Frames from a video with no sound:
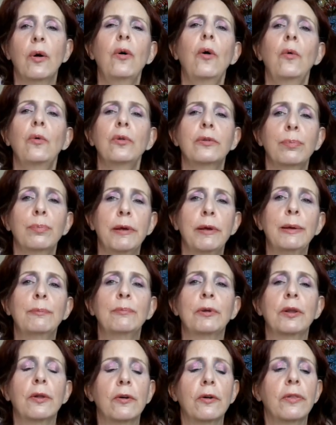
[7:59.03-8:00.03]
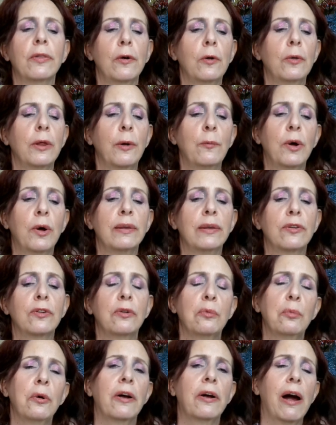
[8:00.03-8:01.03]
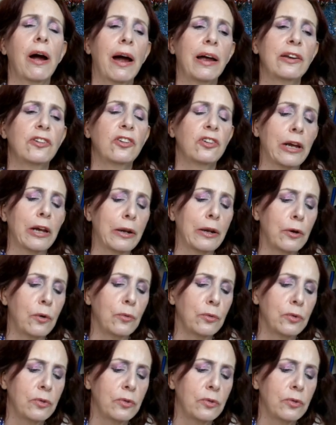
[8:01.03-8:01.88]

old people are the only ones who wear eyeshadow.